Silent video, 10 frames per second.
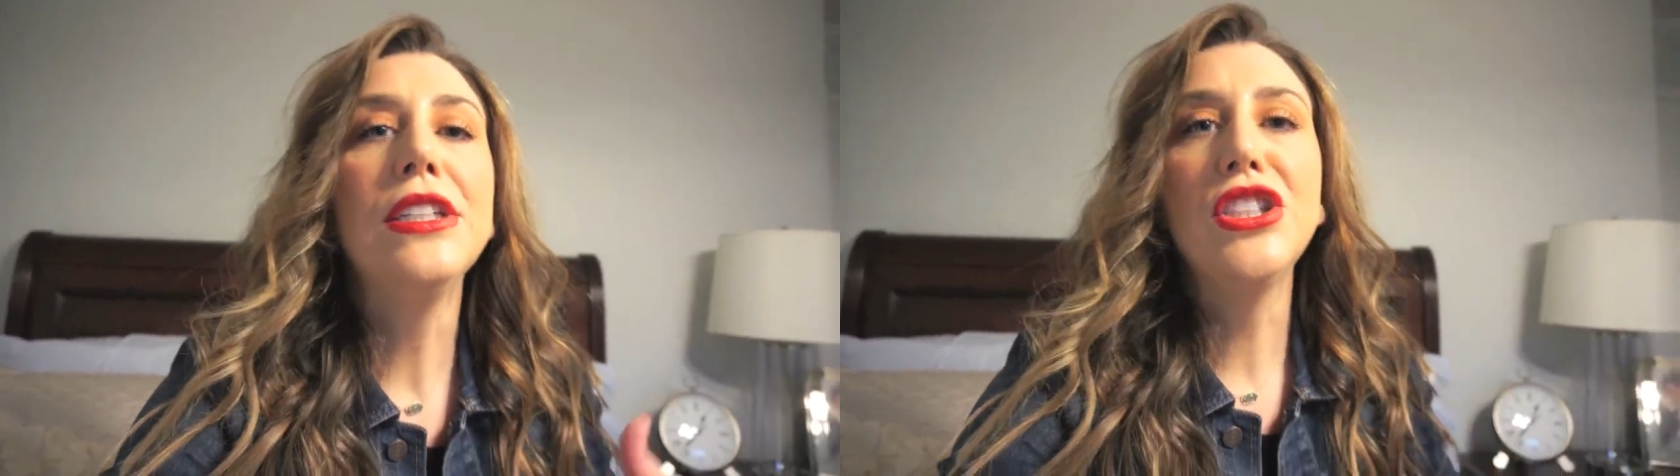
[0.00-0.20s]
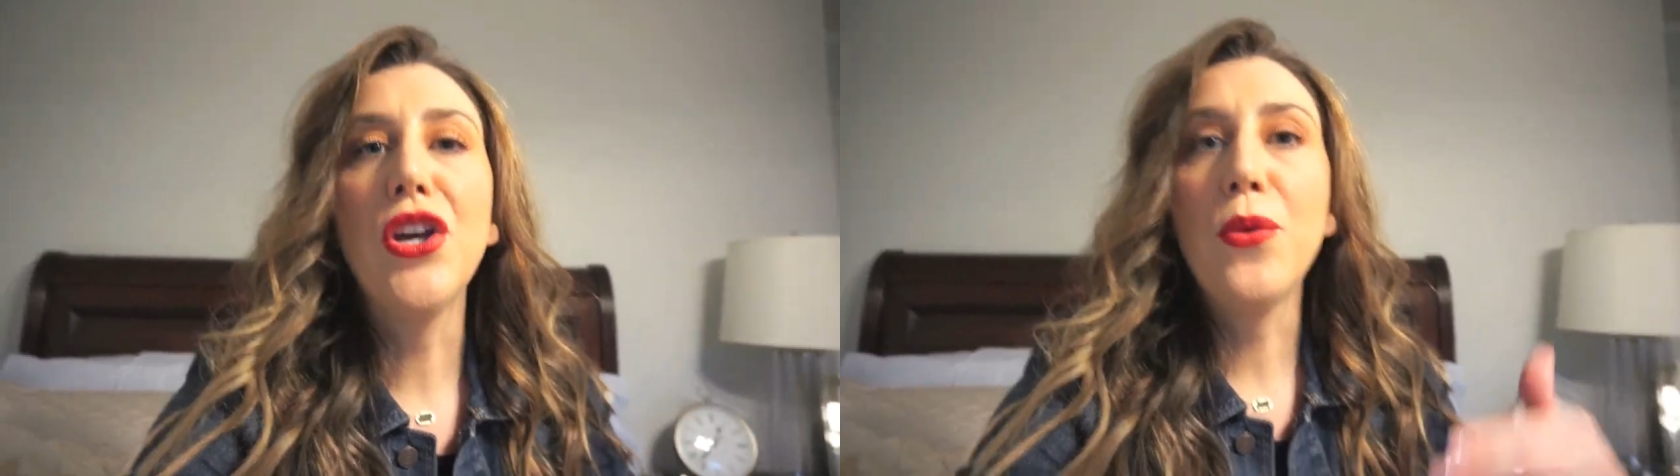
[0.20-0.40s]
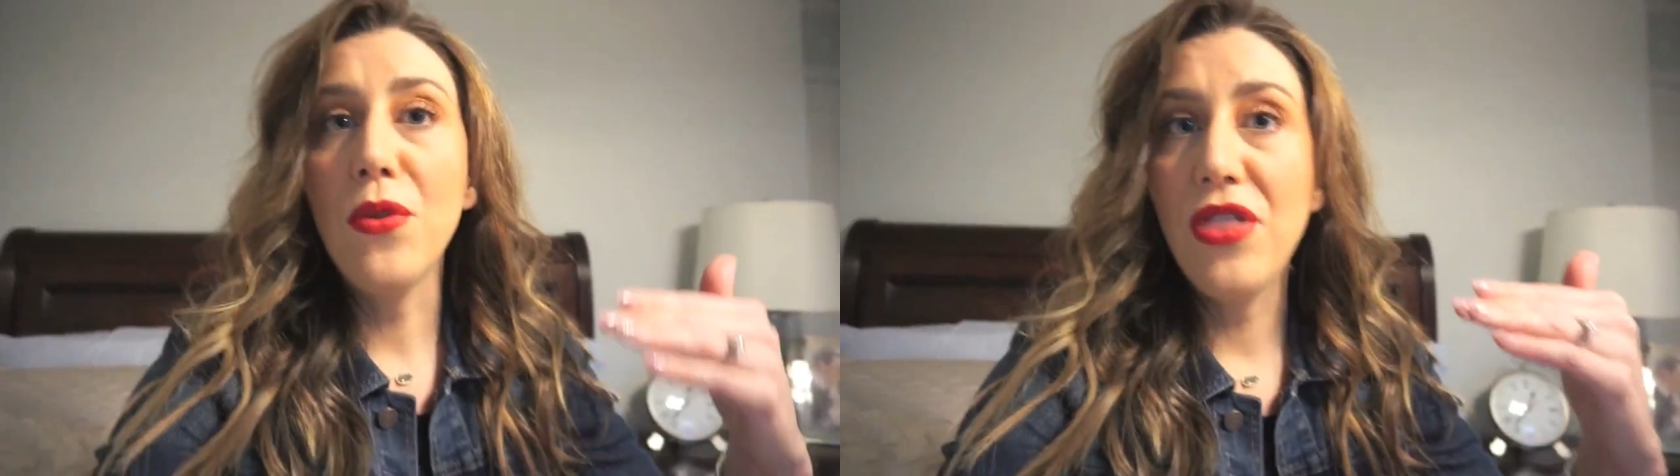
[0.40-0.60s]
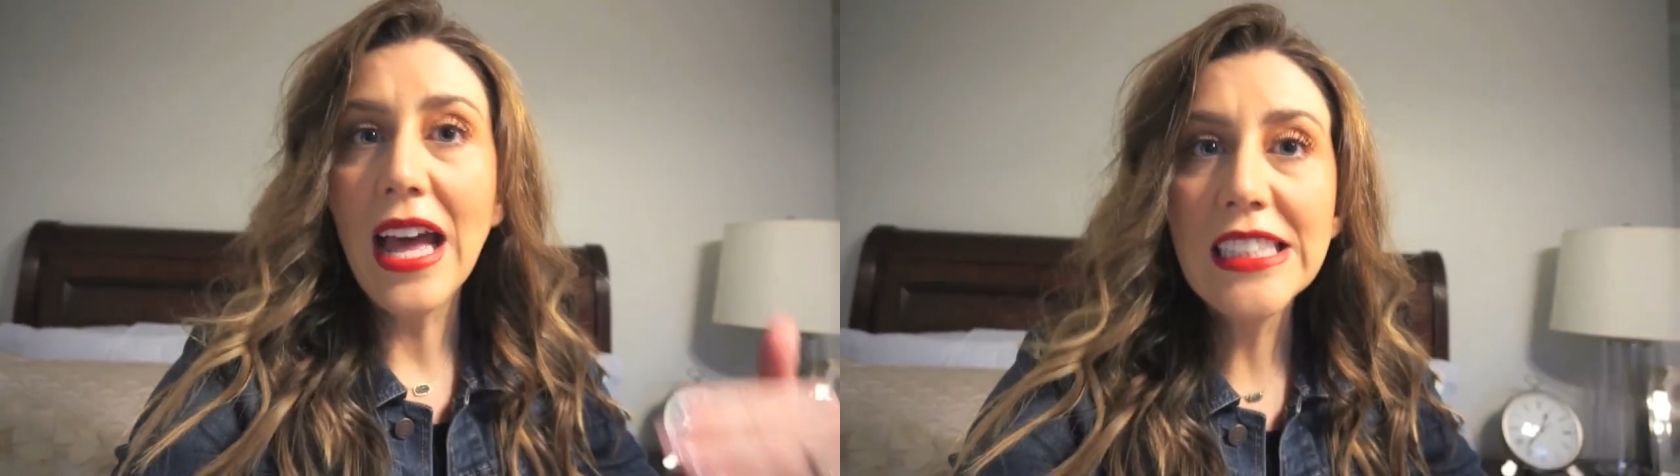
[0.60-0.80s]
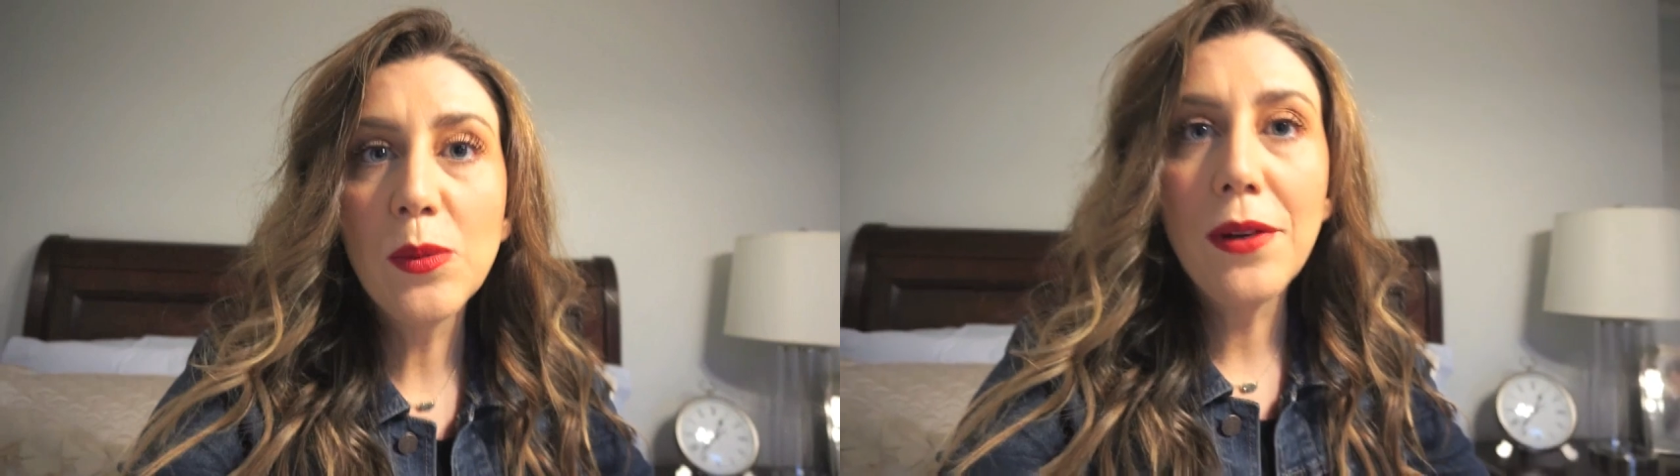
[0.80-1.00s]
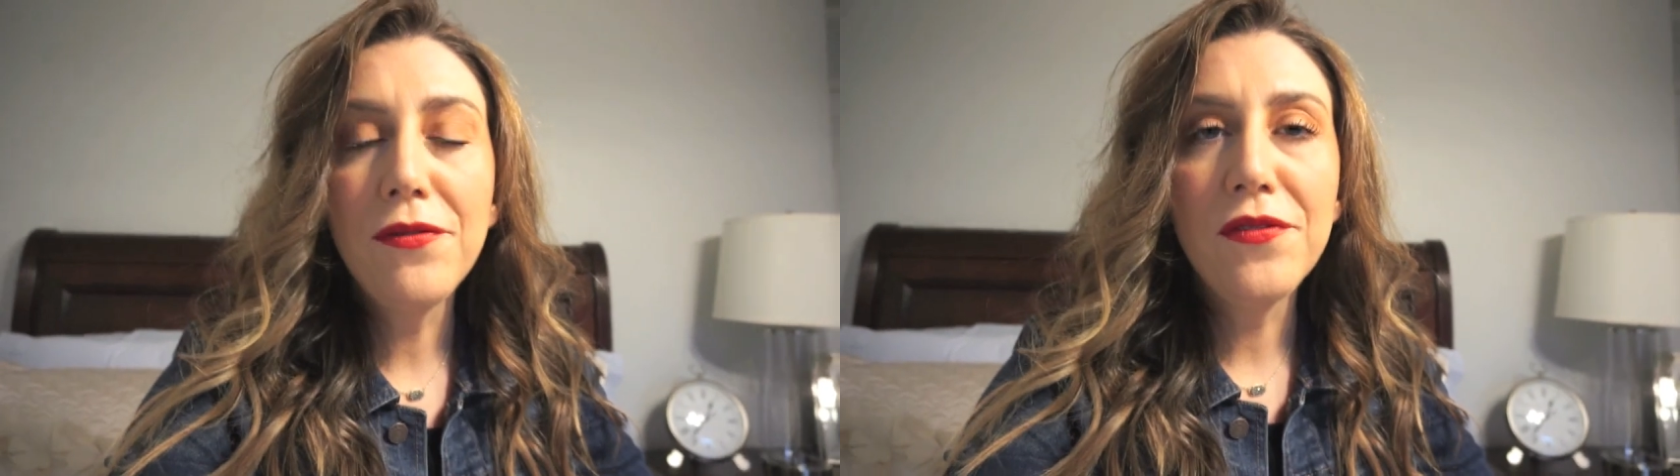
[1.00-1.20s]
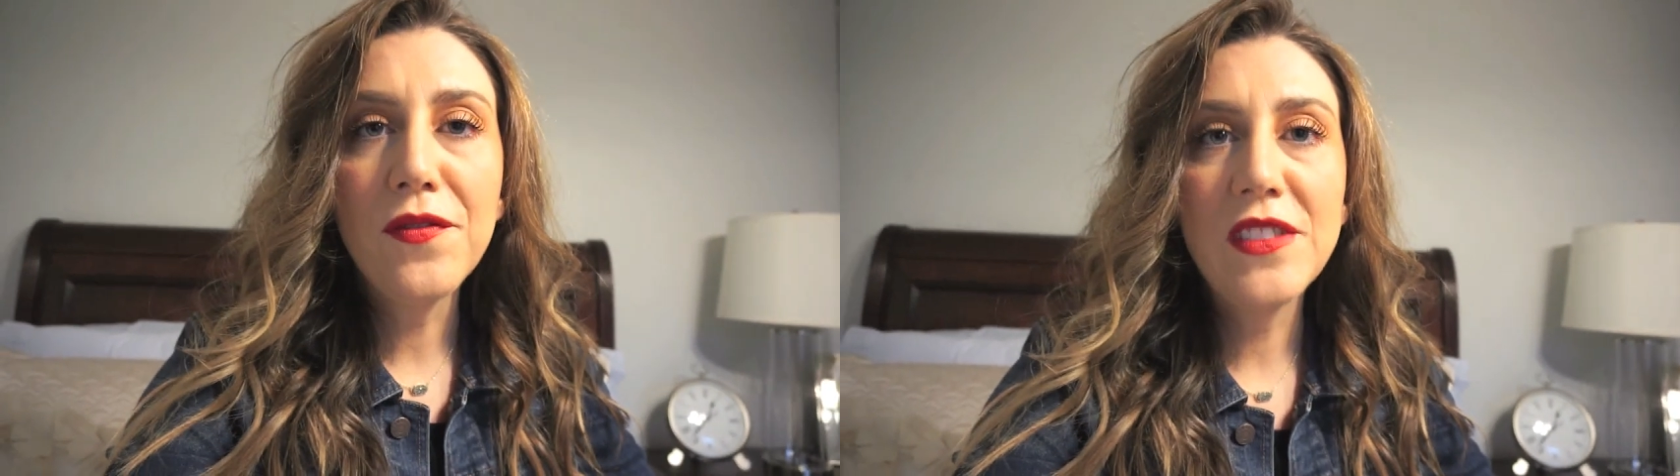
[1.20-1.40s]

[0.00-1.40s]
So that's what